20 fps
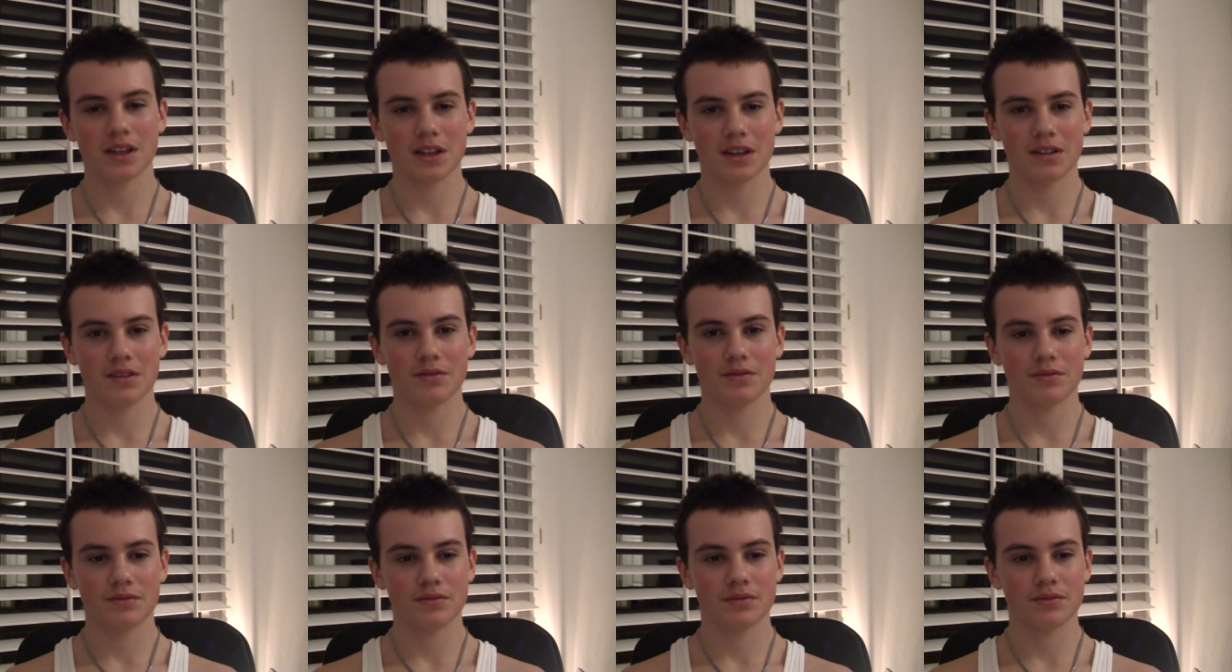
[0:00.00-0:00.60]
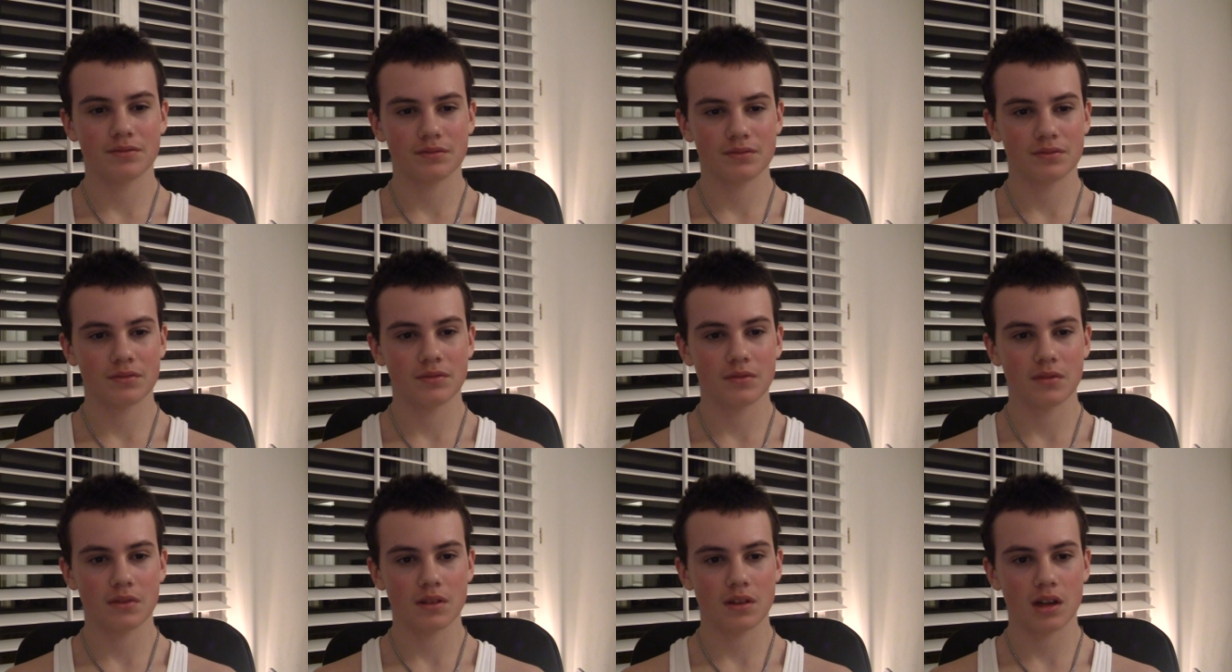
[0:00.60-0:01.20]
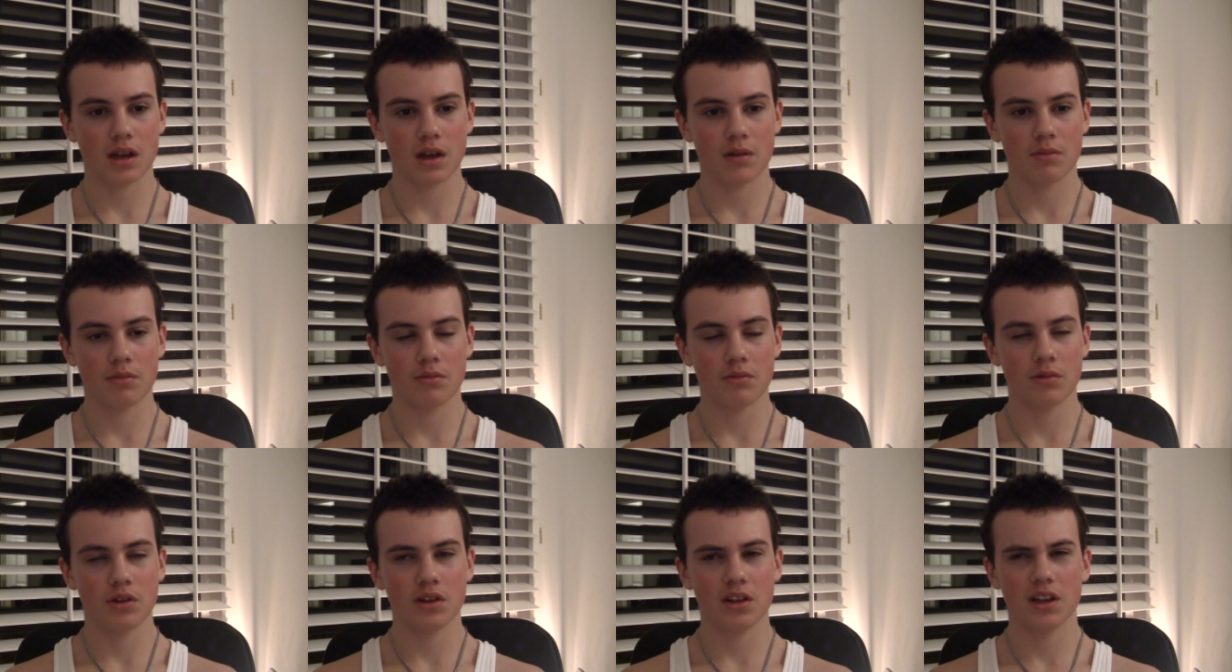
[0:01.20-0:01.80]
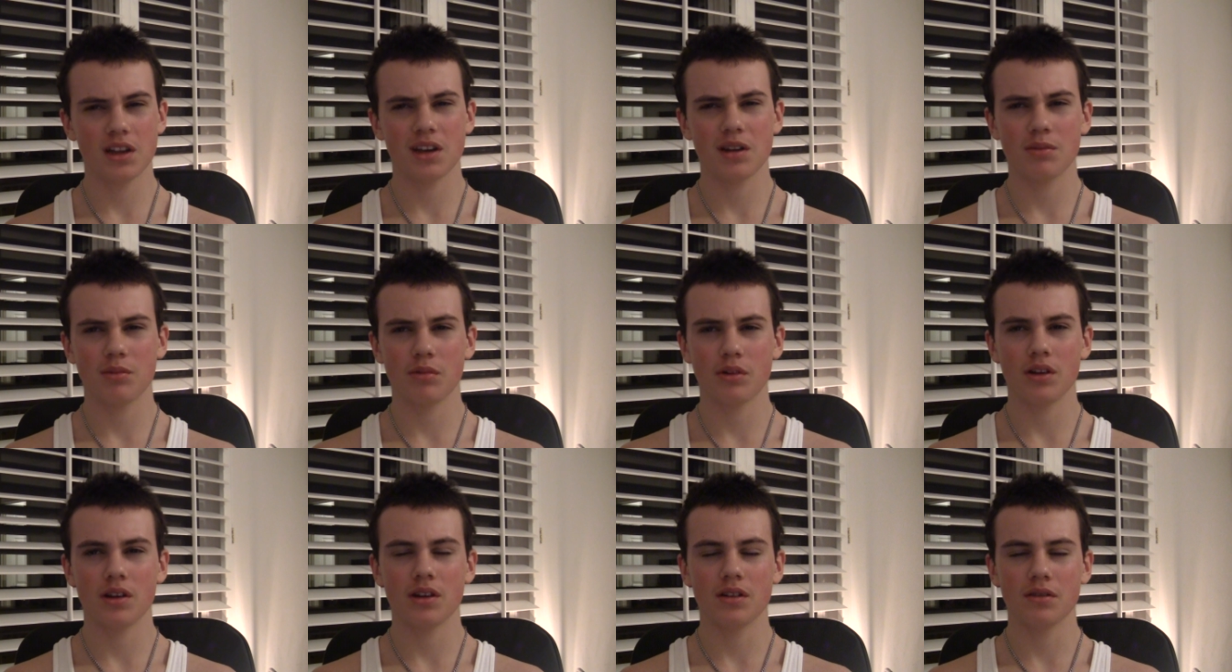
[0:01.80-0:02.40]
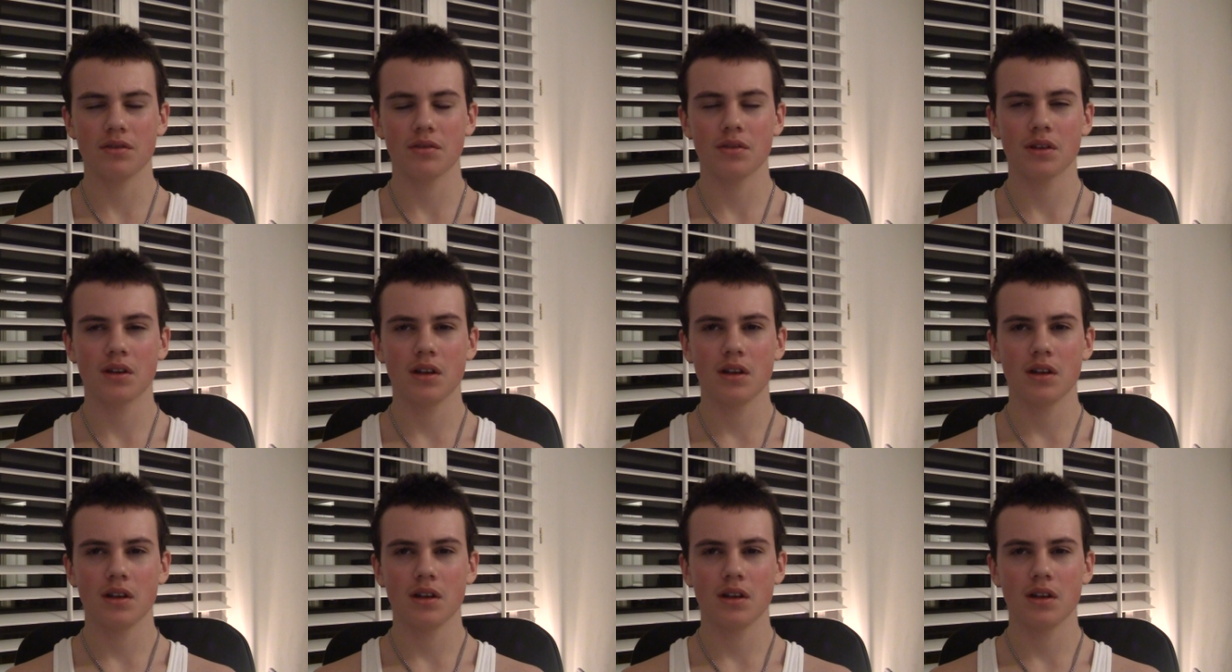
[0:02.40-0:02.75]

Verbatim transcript: And I'm really at a point of